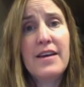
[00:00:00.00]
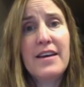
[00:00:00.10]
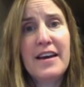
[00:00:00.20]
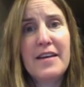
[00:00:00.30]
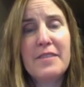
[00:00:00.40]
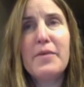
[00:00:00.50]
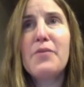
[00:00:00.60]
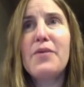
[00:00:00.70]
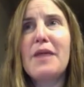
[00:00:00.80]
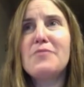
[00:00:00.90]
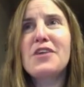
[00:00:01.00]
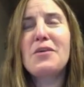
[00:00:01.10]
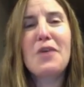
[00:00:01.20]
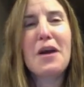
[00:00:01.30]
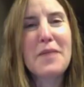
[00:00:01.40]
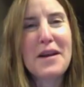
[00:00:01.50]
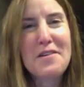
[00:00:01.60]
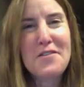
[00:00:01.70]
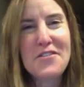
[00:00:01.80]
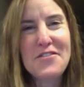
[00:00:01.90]
And by the way, I'm trying to work on my
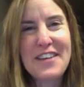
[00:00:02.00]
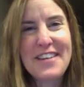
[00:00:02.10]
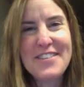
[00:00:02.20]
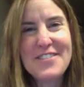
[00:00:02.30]
inclusive language,